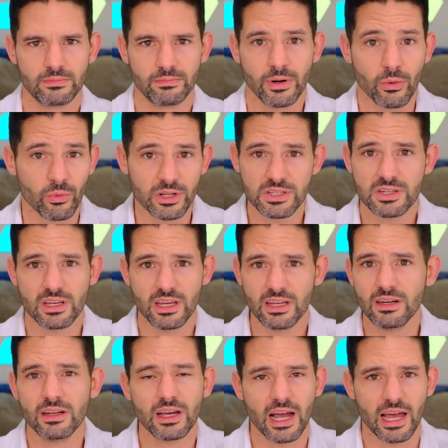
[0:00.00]
But once again,
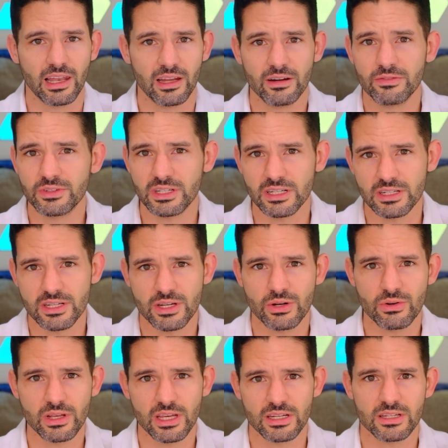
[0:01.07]
I love to continue to
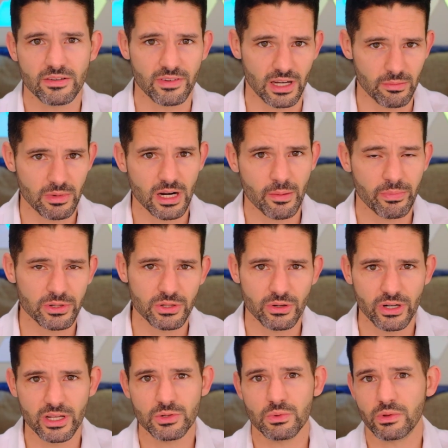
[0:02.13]
get development
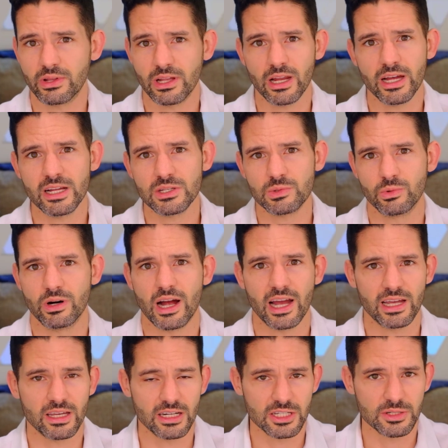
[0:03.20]
opportunities with clients where I
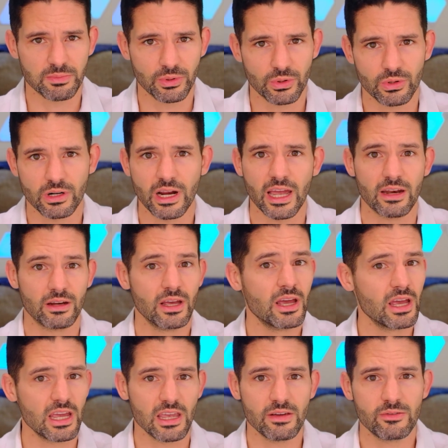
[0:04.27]
can explore and
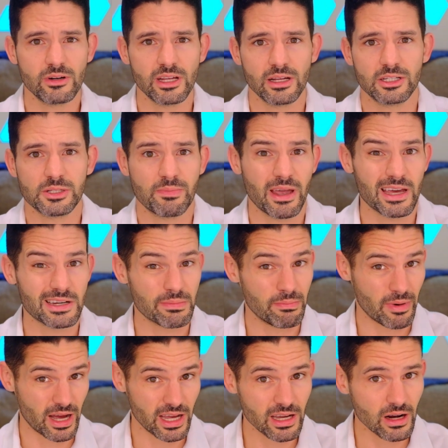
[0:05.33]
even expand
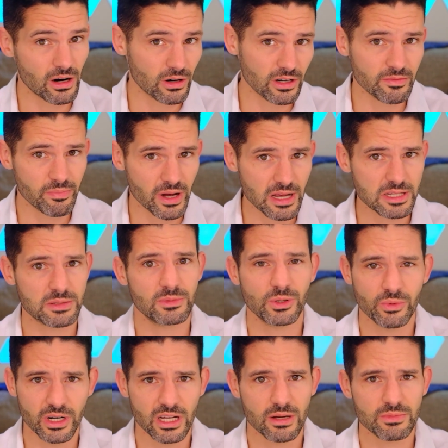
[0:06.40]
my art if possible when
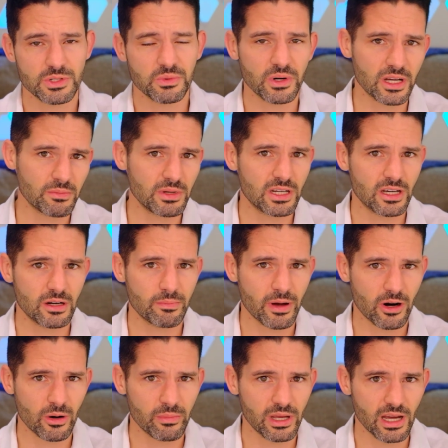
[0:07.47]
it comes to what can be done in Power
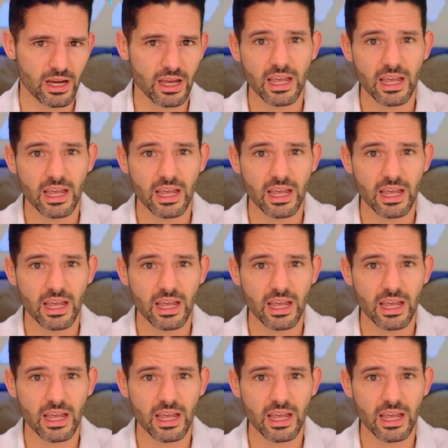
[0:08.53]
BI